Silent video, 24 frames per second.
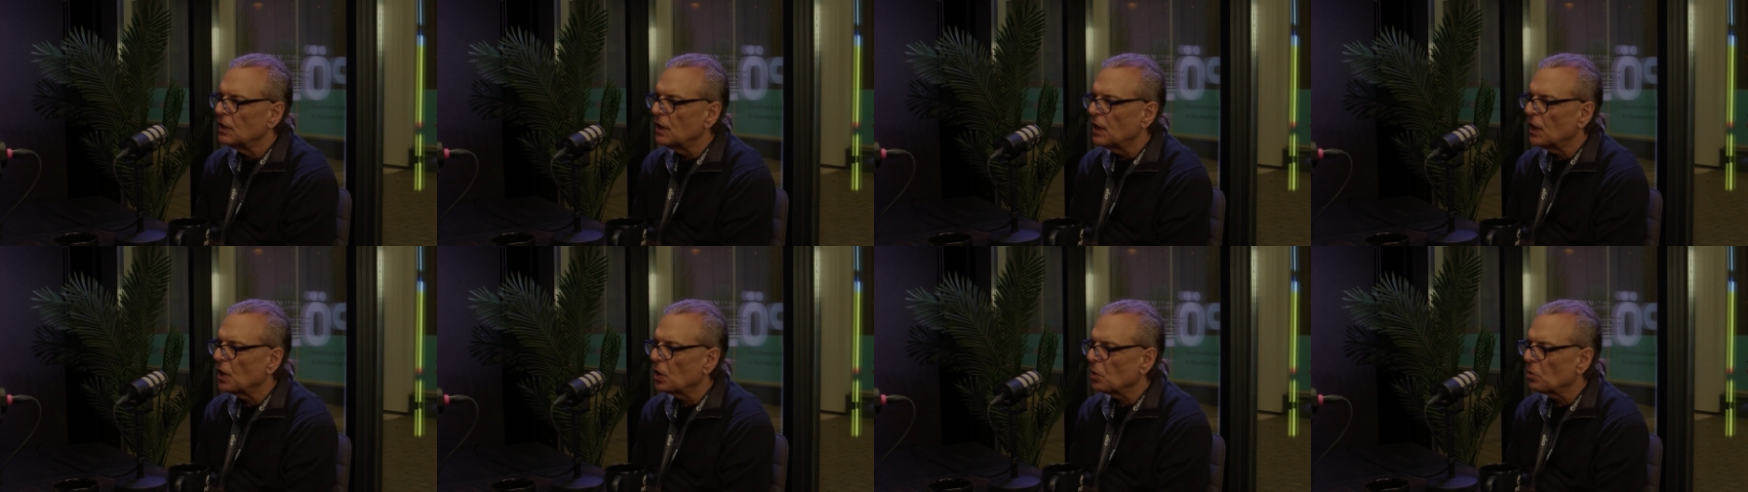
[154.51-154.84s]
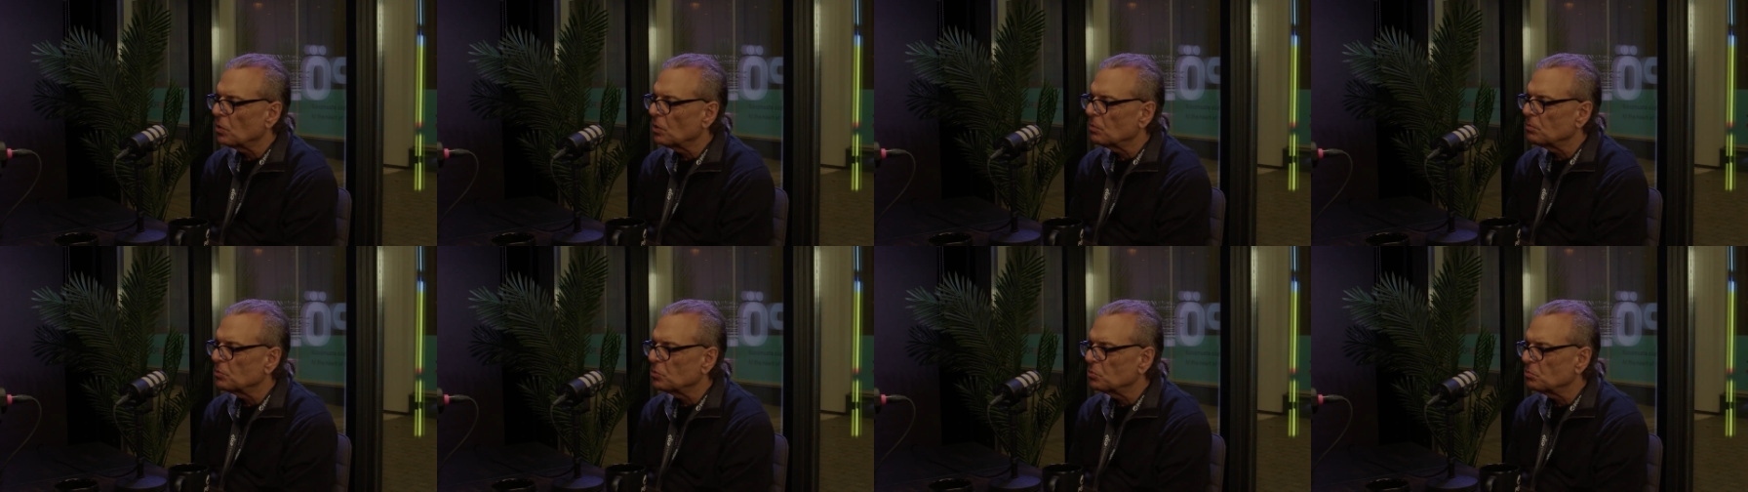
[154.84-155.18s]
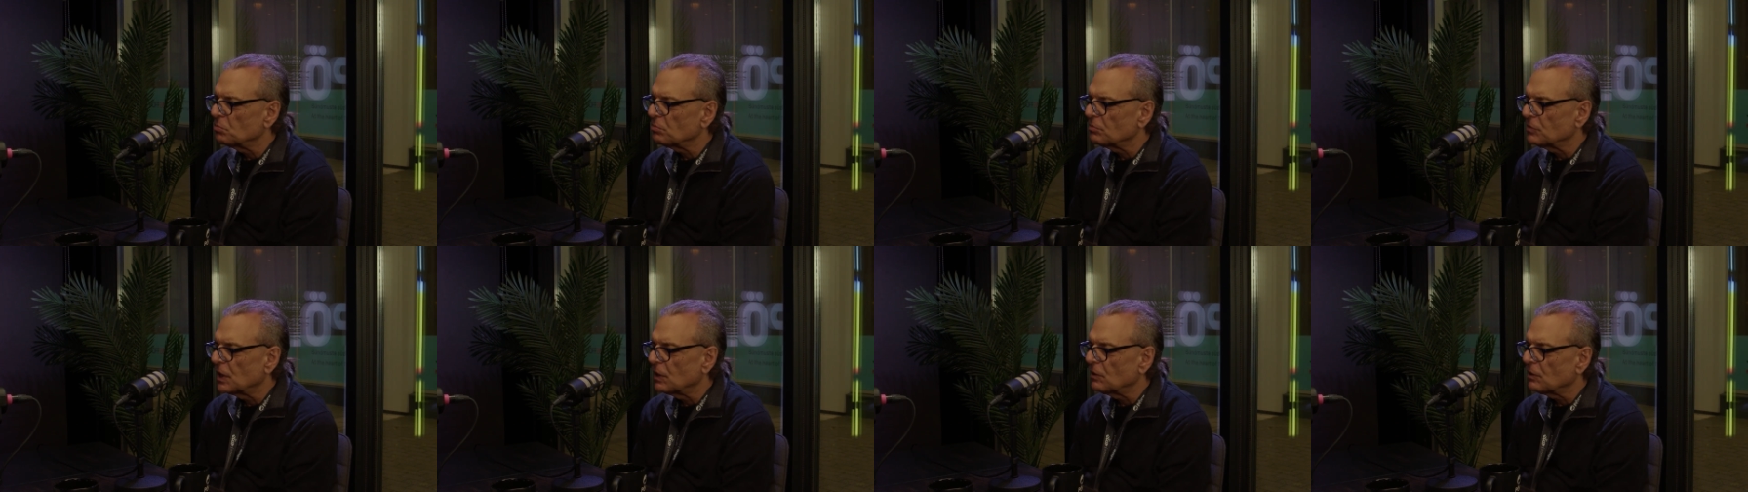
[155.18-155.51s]
you know,
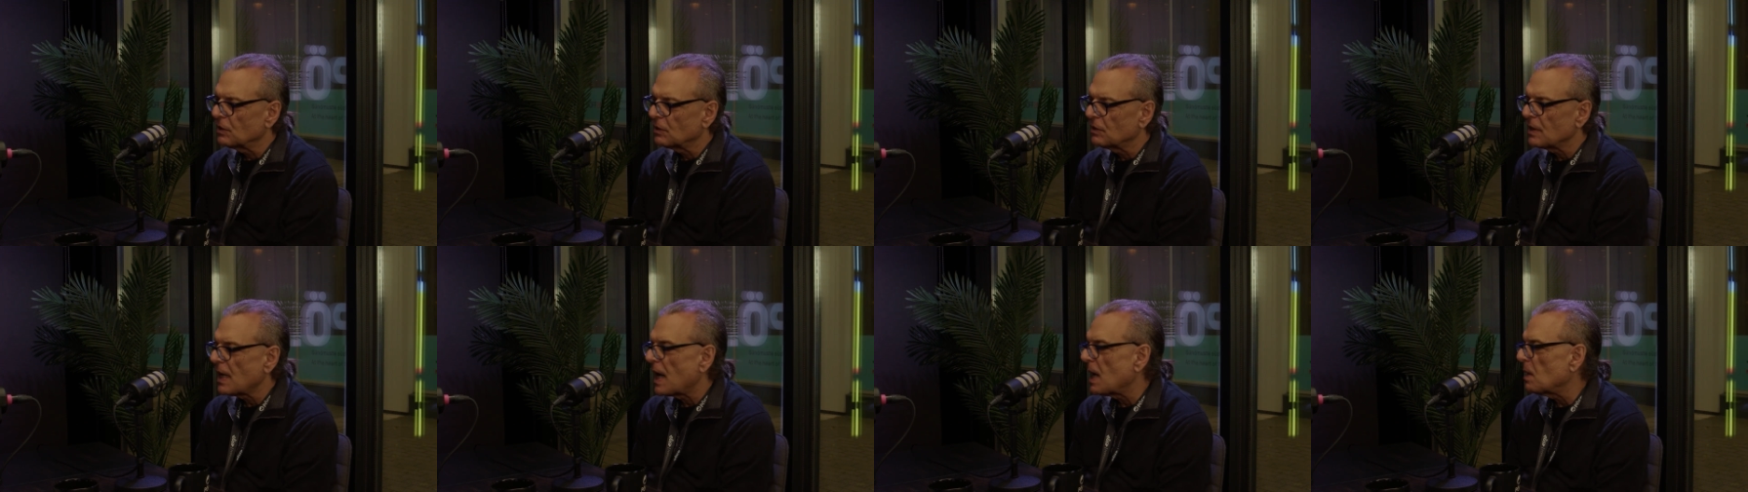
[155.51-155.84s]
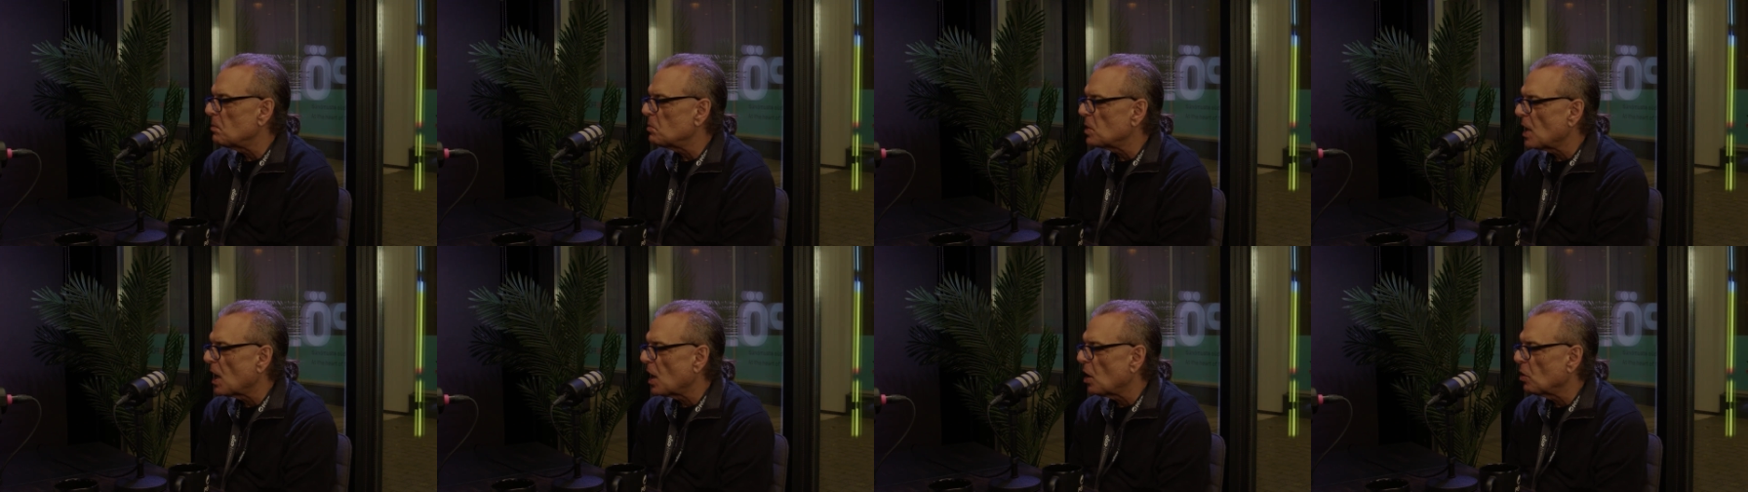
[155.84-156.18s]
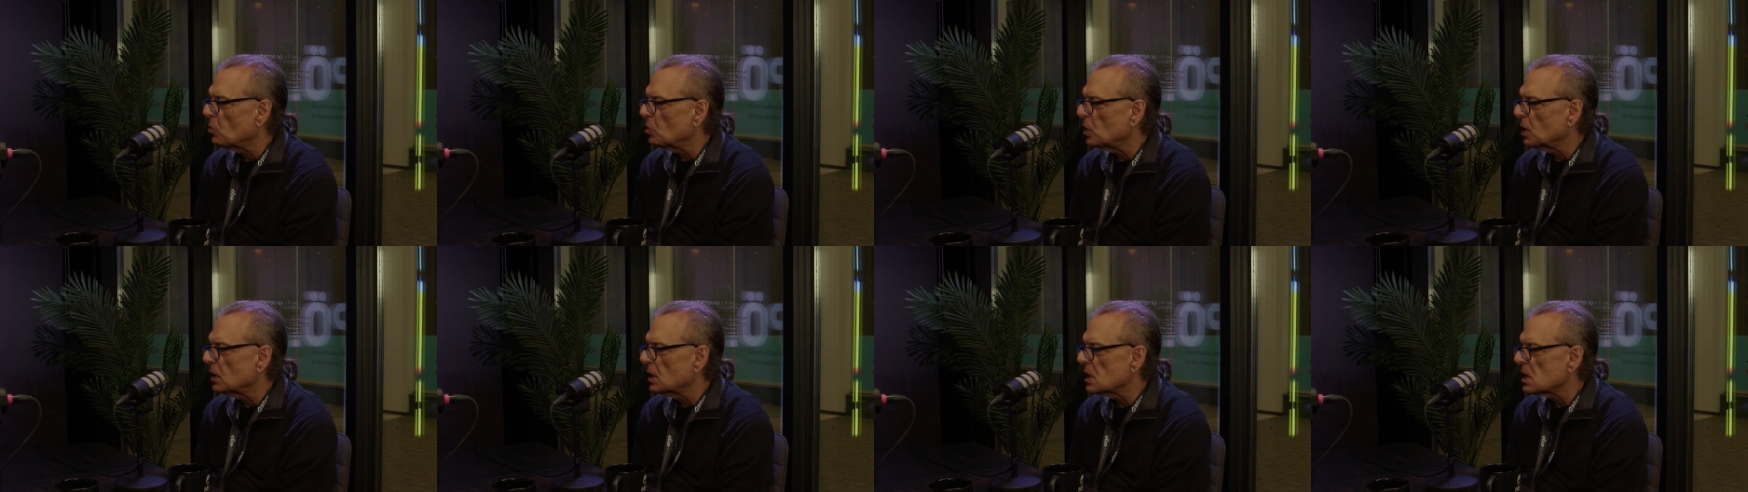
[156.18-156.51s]
in a time now
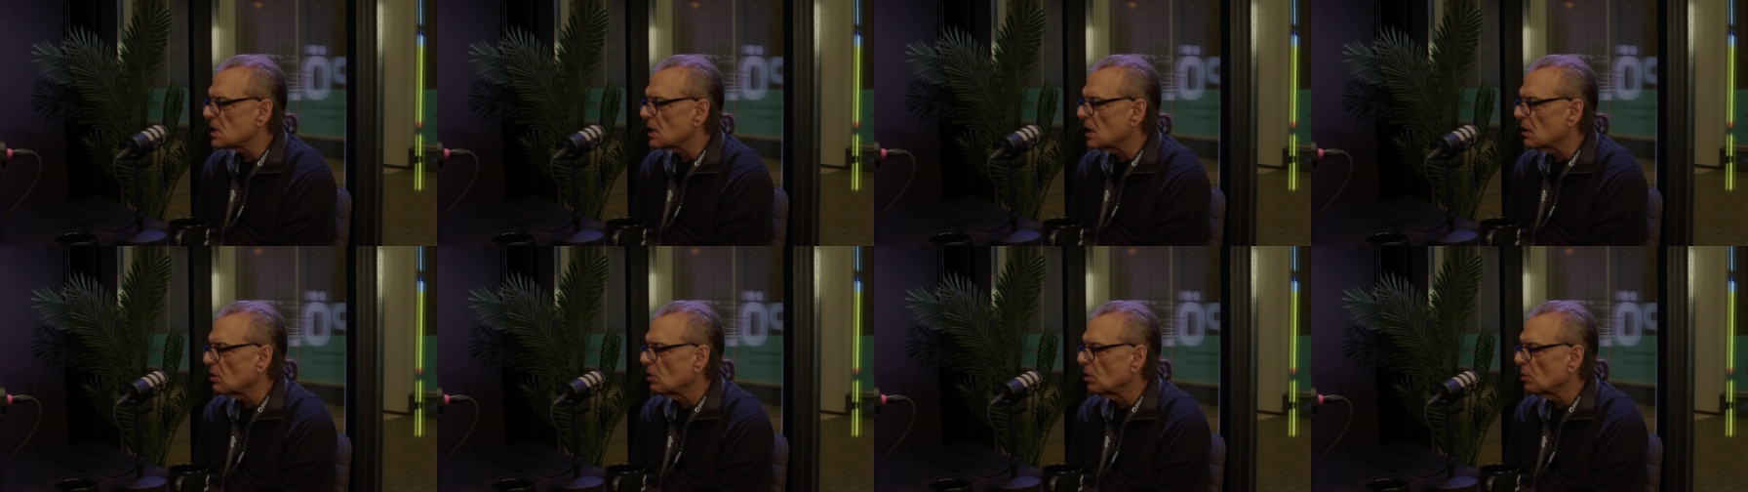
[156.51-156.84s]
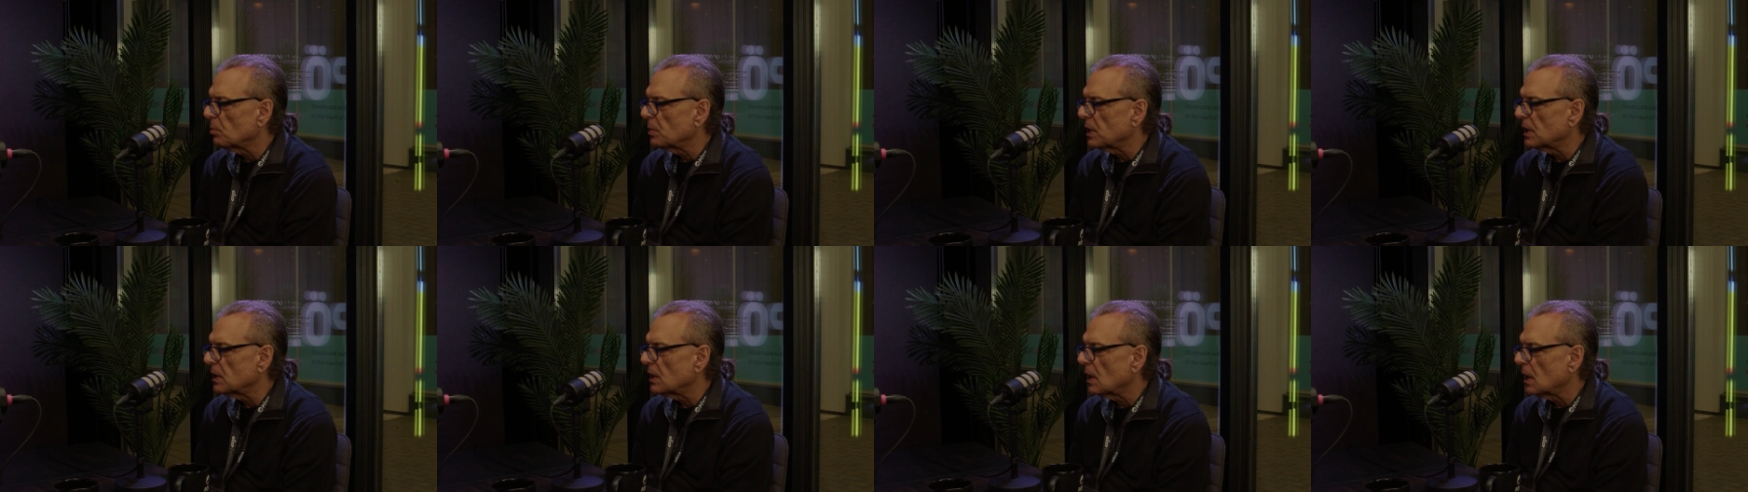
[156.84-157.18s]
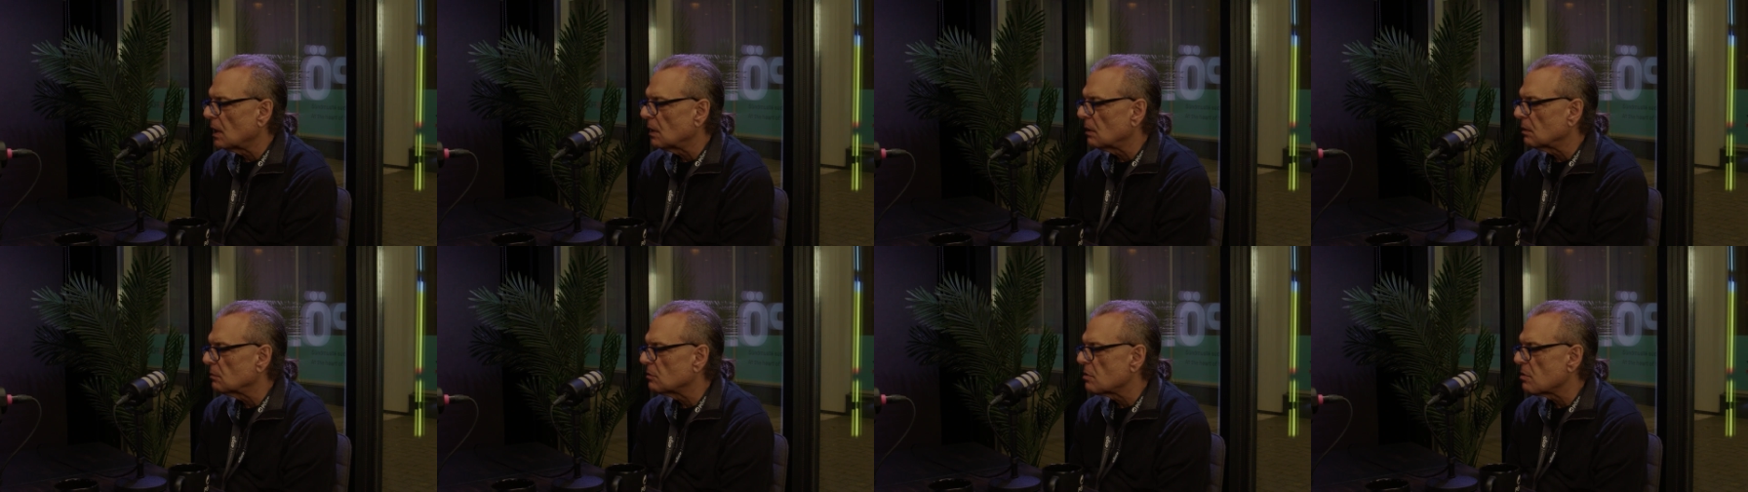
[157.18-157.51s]
where this can all be
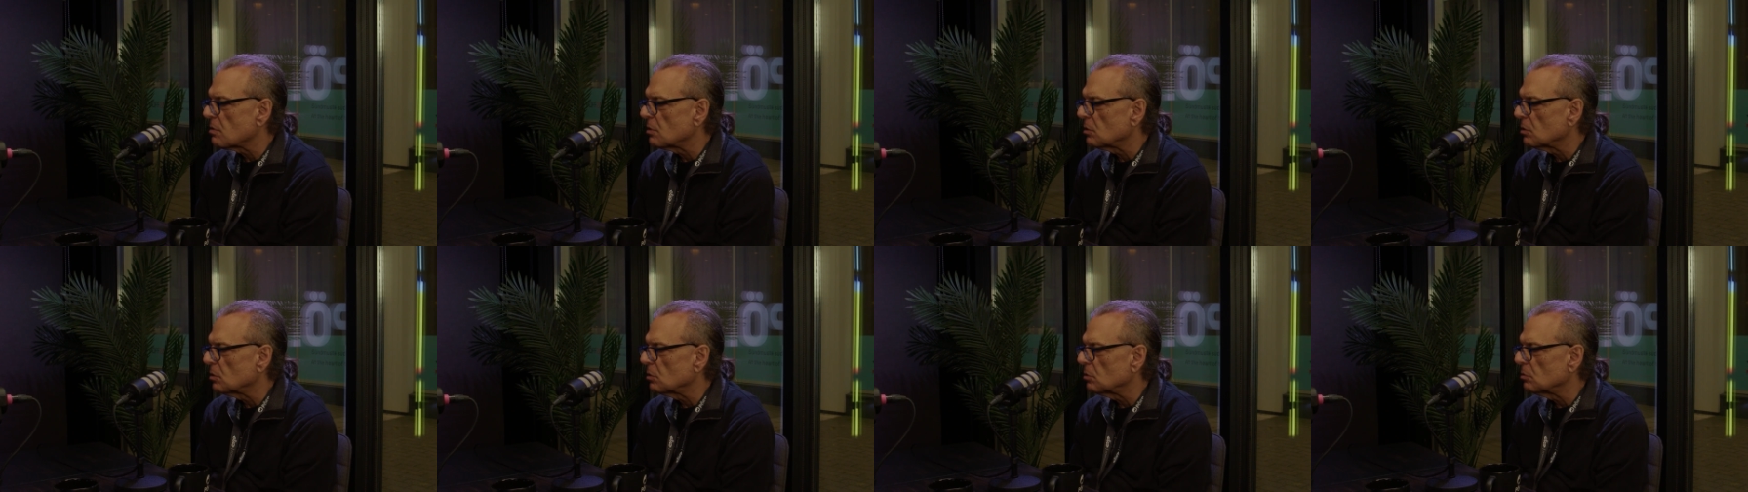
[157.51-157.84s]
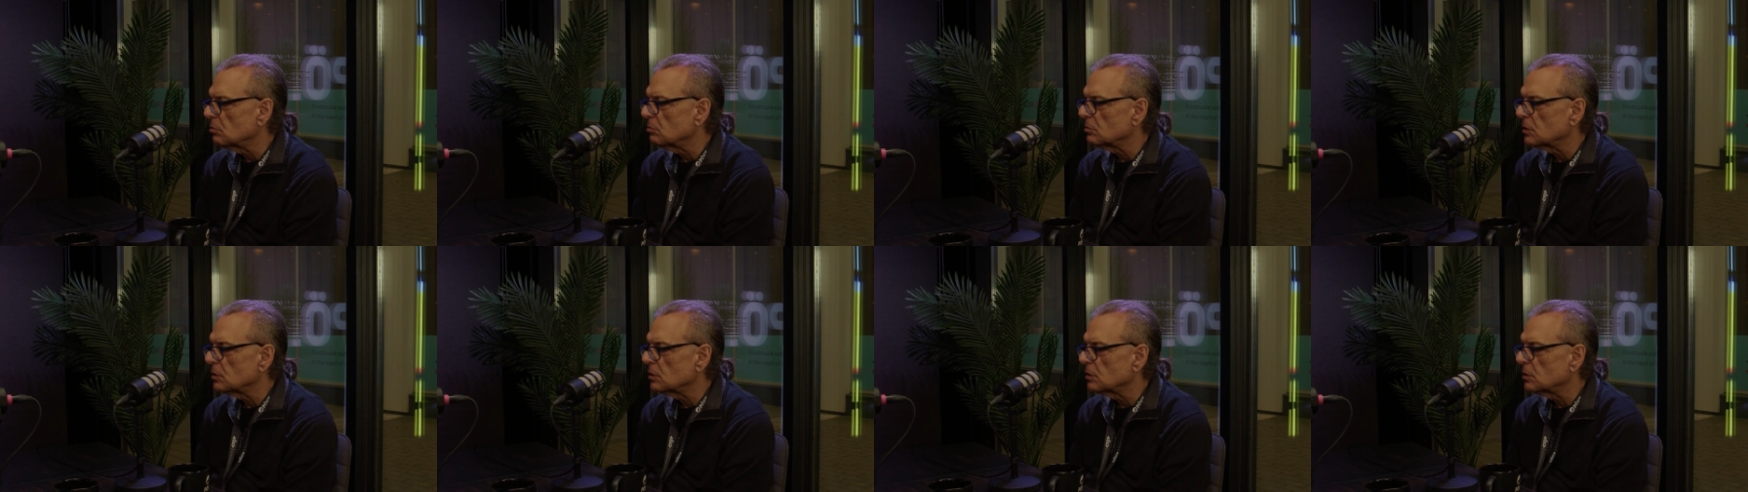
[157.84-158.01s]
done through